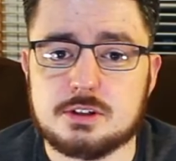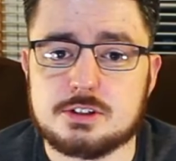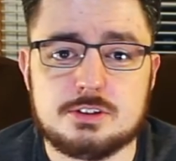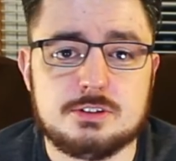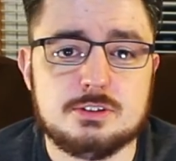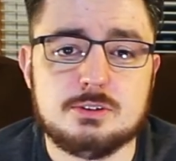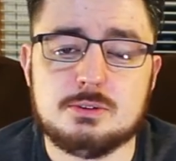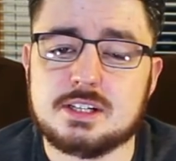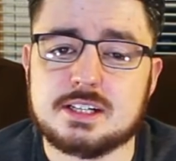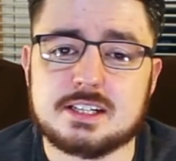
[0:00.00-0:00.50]

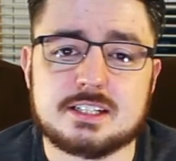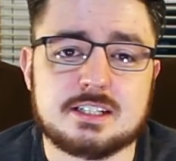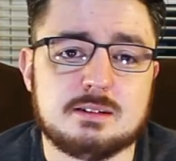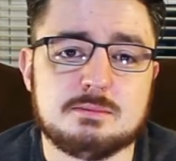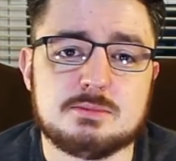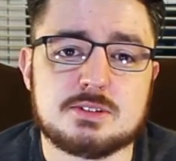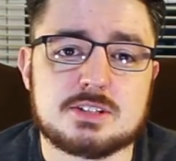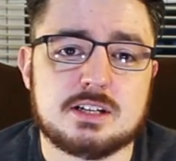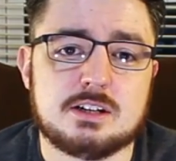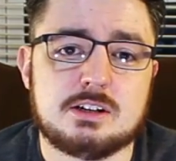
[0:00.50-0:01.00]
2 when it
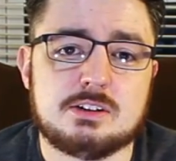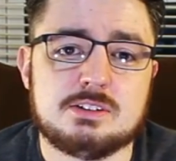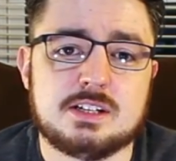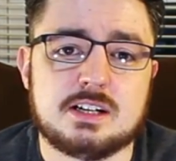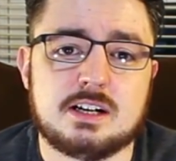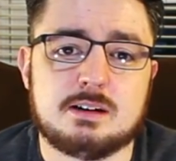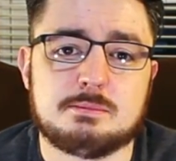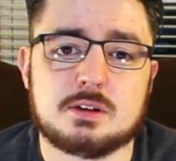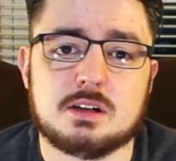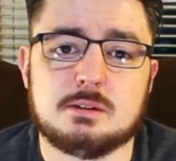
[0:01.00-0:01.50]
comes out.
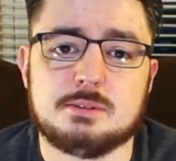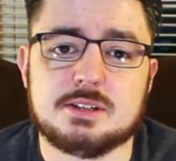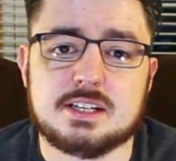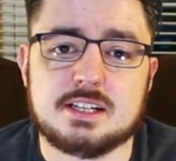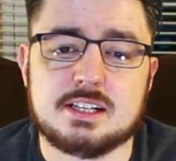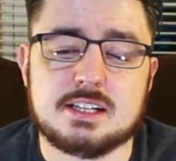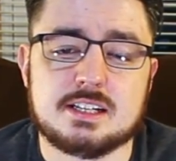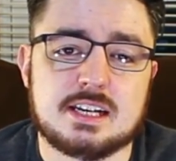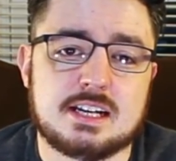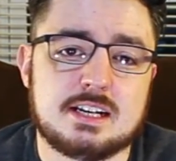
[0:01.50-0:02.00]
I'm probably
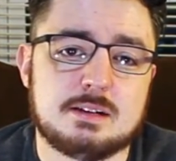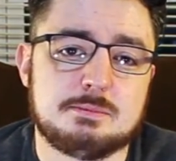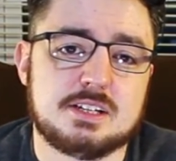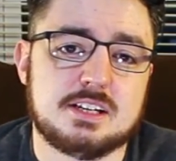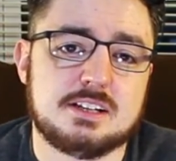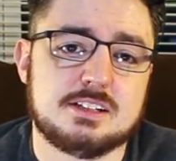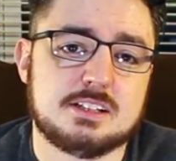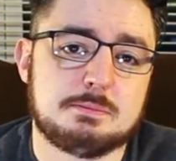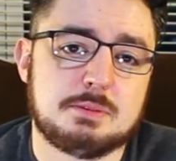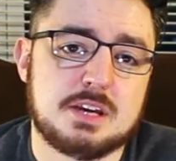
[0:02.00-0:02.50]
going to end up
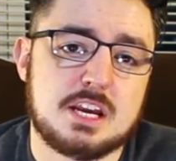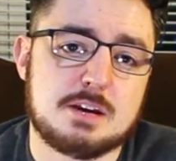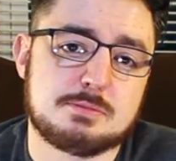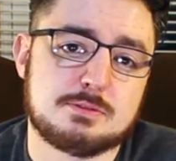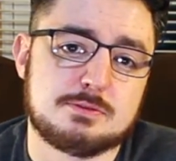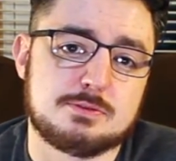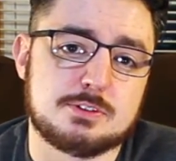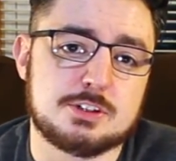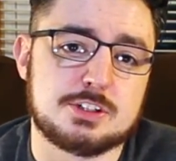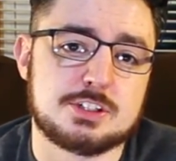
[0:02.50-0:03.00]
getting the
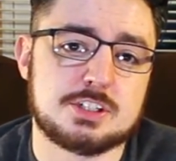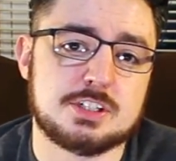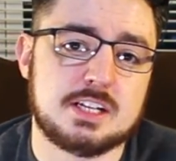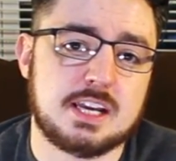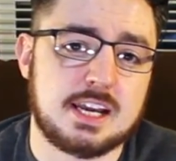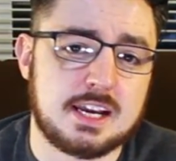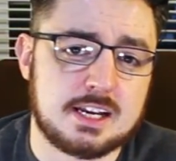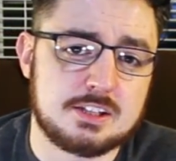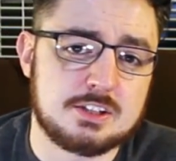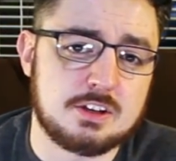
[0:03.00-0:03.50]
paper version
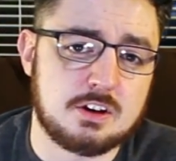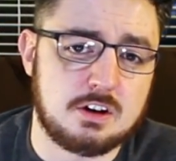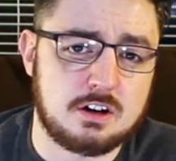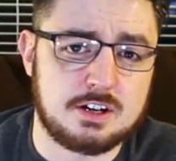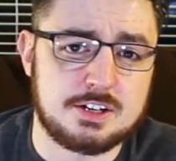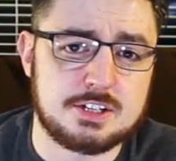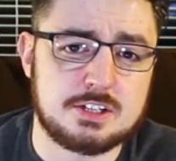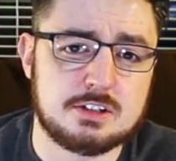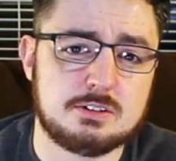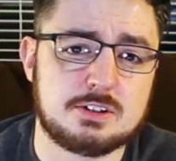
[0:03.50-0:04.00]
and the
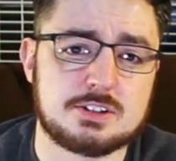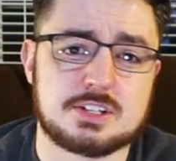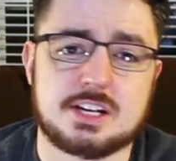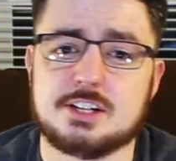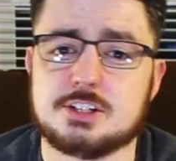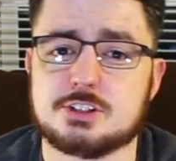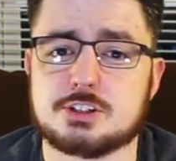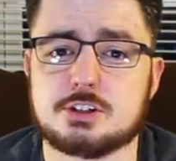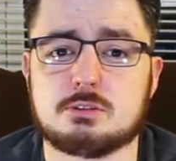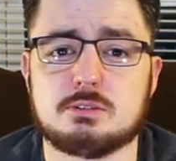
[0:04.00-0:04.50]
audio because I
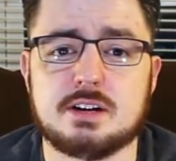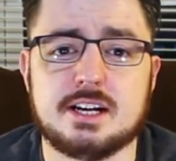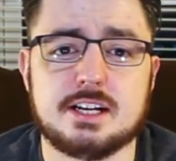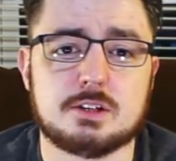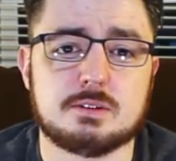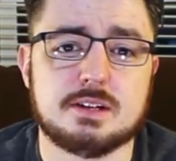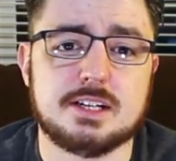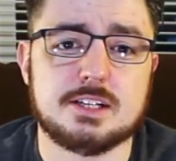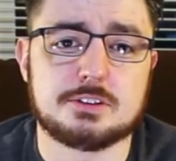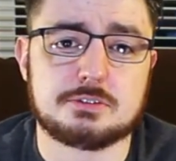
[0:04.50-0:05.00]
can just
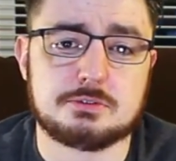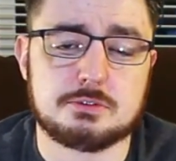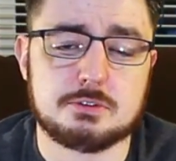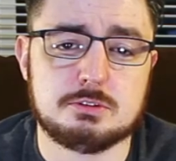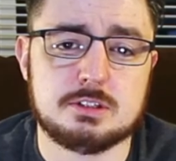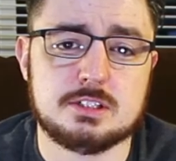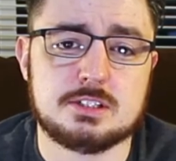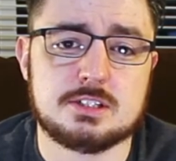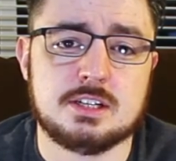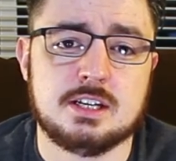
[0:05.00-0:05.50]
crank right
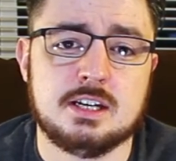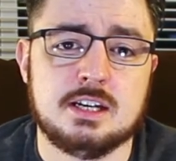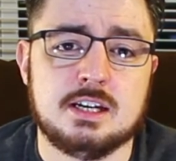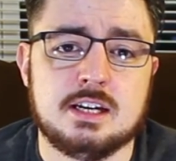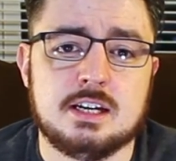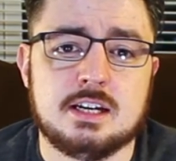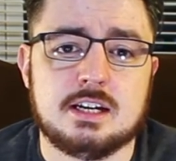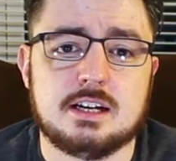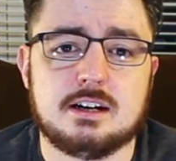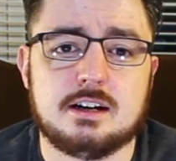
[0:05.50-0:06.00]
through it
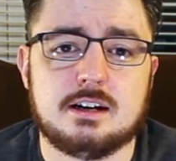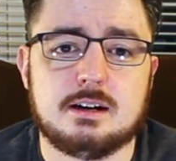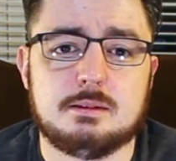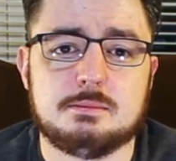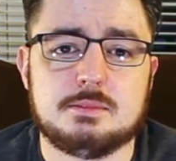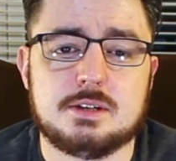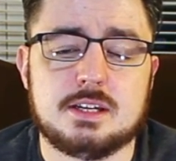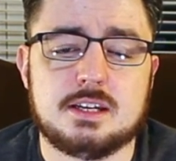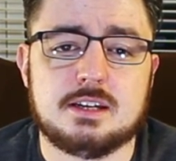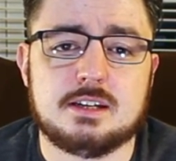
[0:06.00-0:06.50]

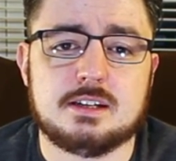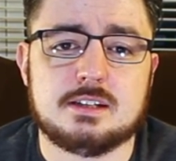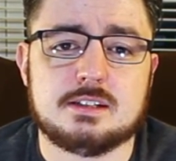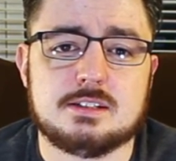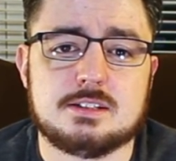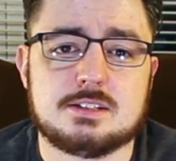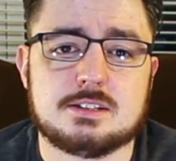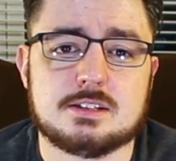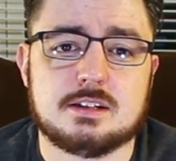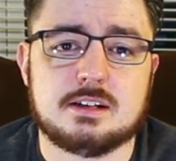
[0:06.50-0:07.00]

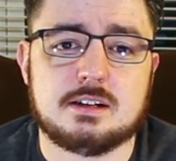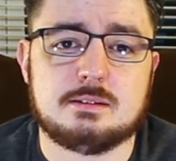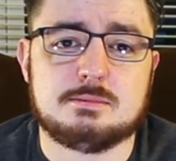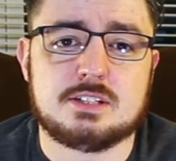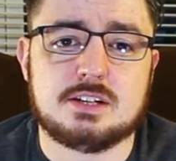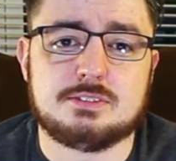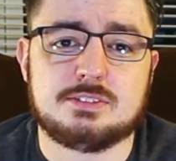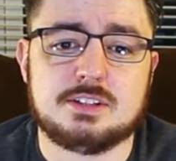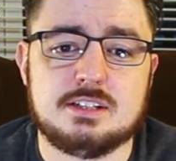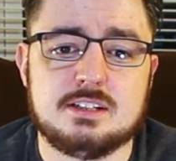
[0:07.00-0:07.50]
and
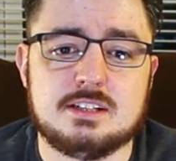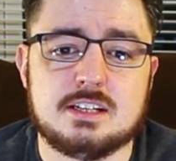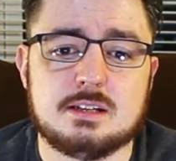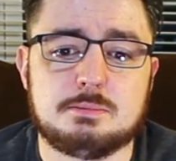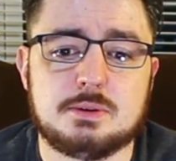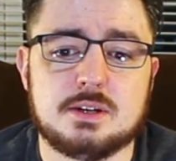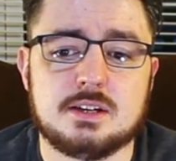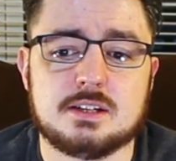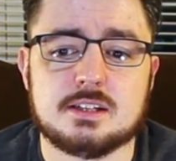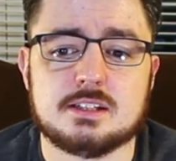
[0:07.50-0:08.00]
definitely
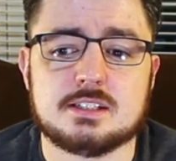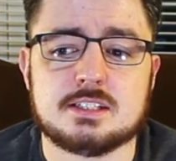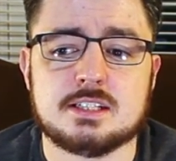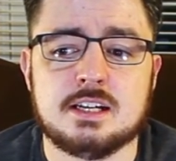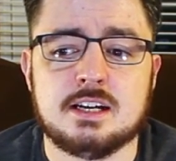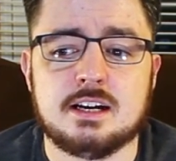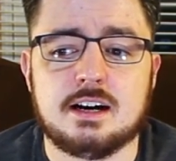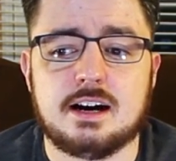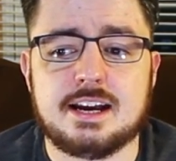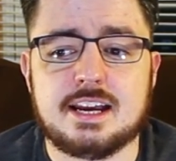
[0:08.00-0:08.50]
nitpick it.
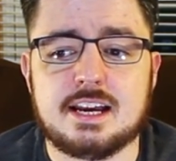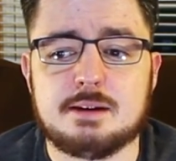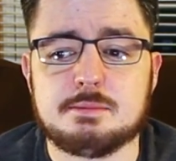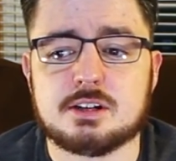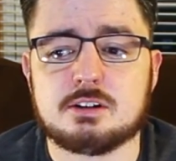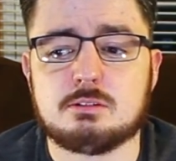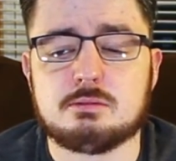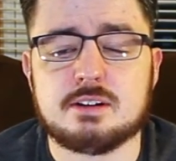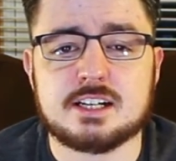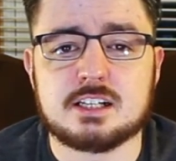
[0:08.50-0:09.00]
I am
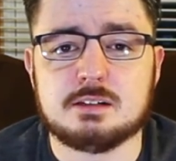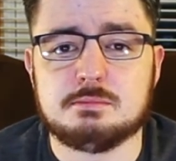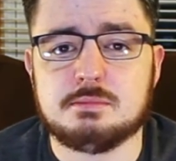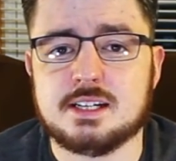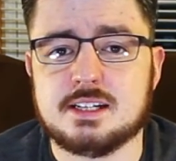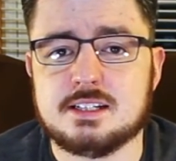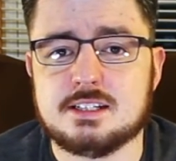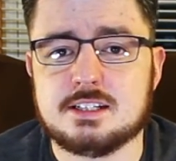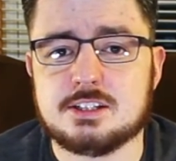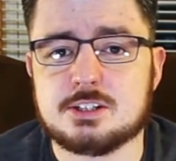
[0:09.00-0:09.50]
going to
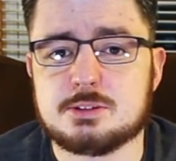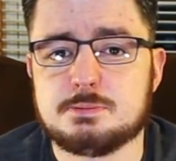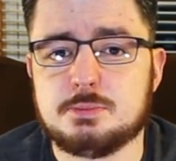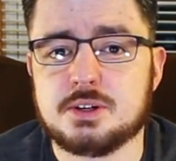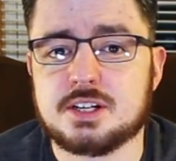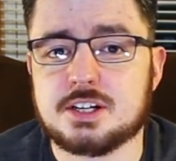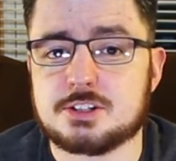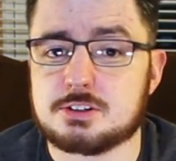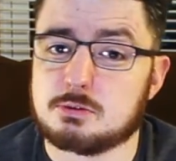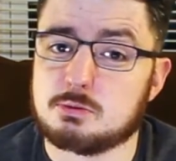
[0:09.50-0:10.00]
recommend this
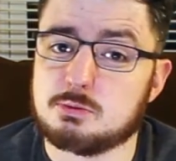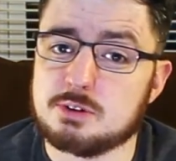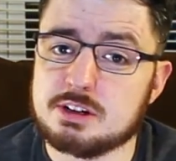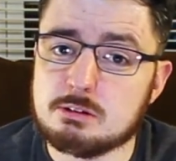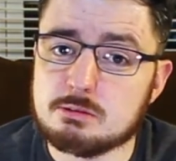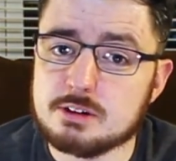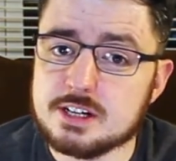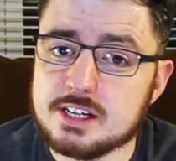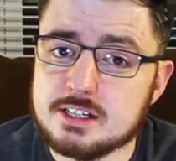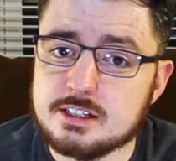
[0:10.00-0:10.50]
book as a
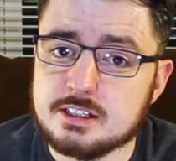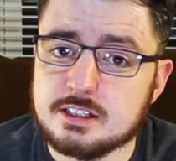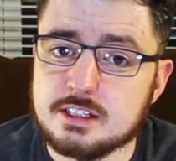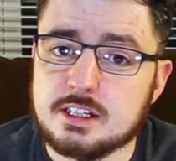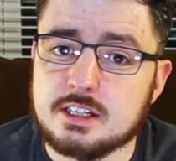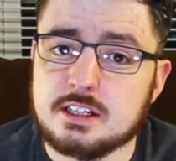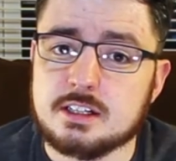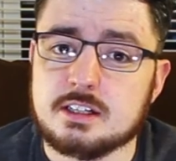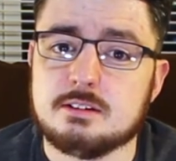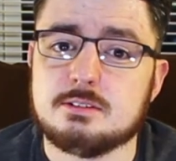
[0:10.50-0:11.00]
reread.
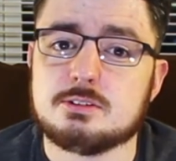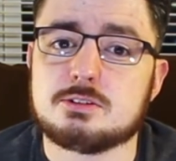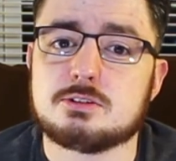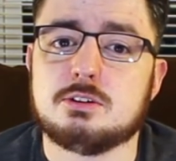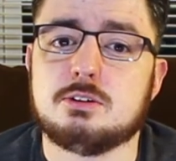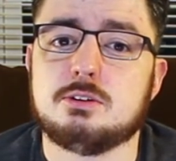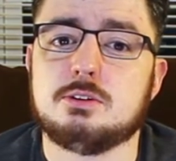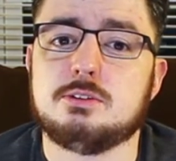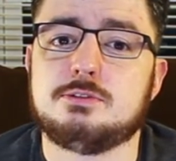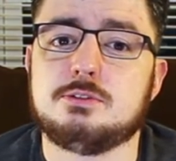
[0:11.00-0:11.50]

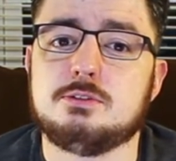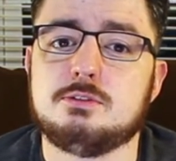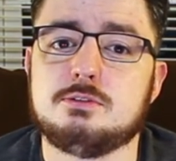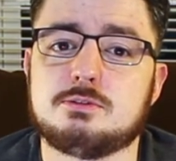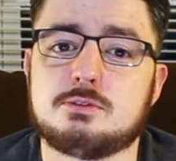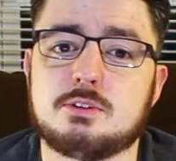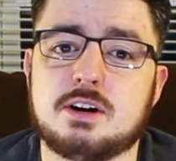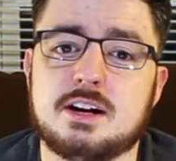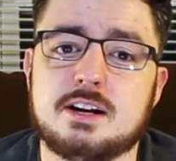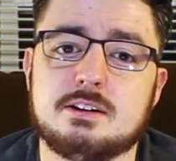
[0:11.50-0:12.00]
So if
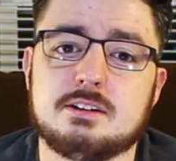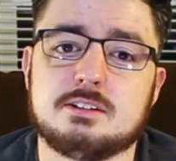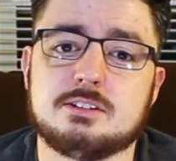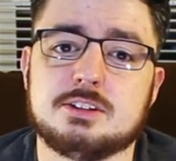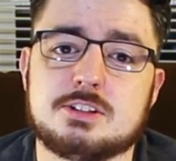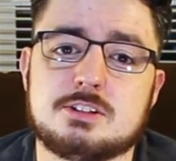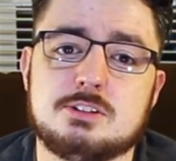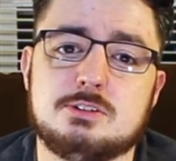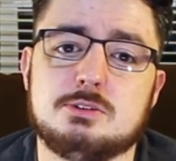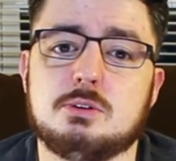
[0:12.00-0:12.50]
you've read it or
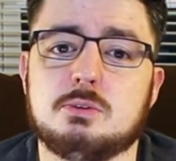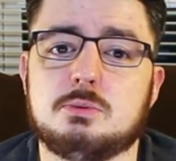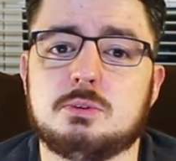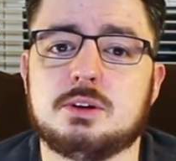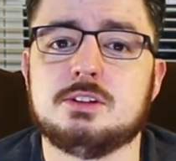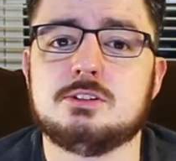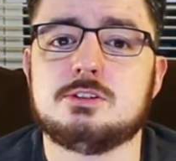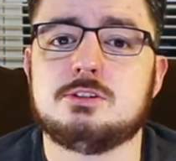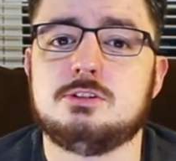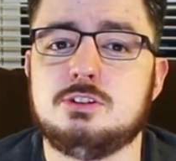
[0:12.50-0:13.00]
listened to it
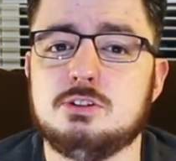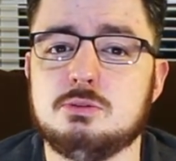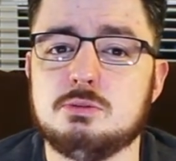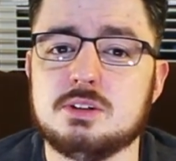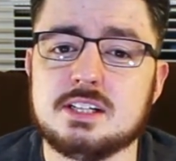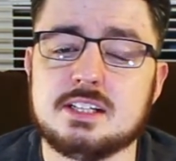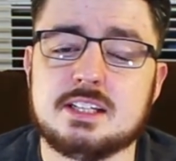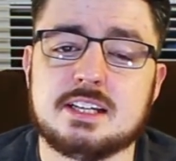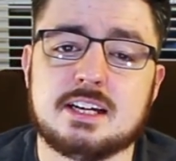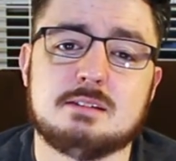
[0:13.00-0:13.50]
once, do
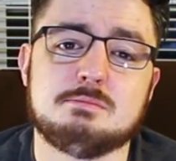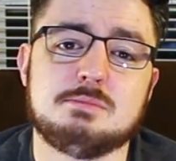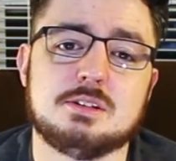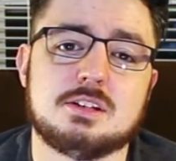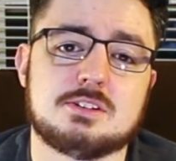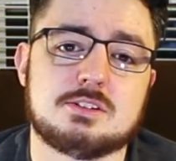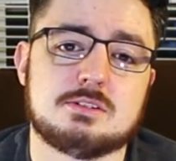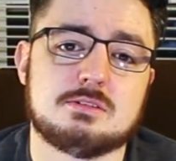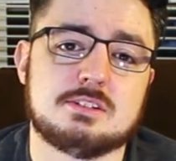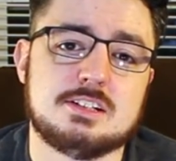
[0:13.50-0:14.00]
it again
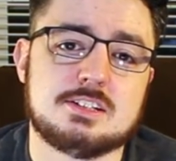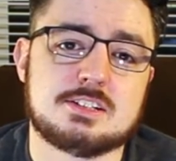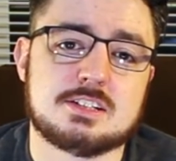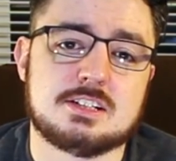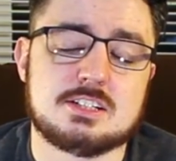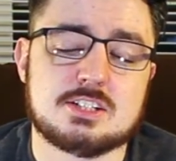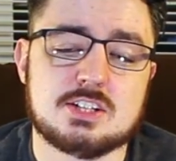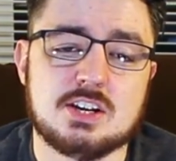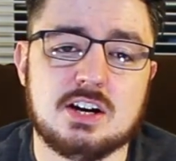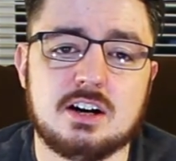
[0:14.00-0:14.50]
because there is a
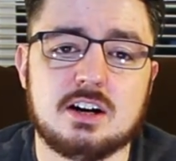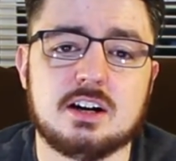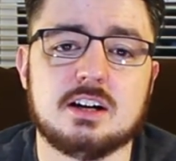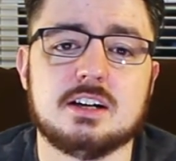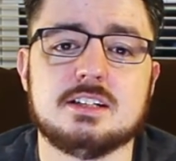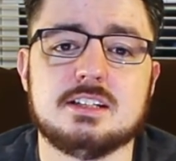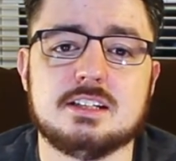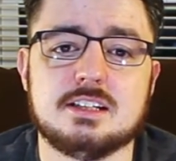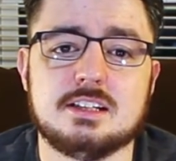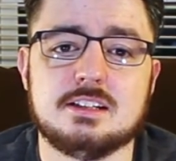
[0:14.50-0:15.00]

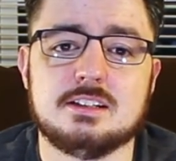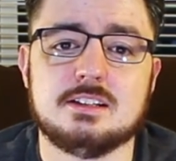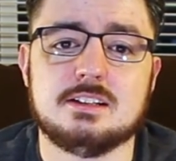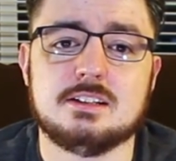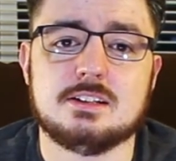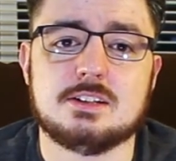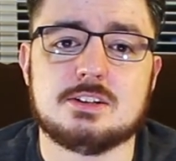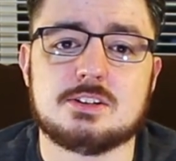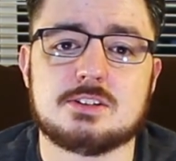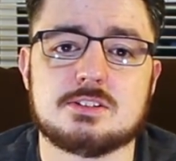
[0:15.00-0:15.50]
ton in
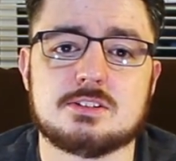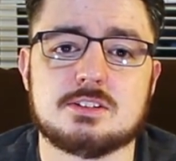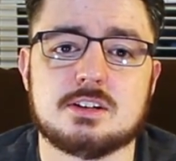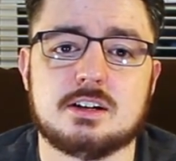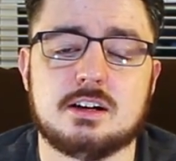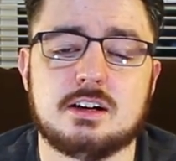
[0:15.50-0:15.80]
this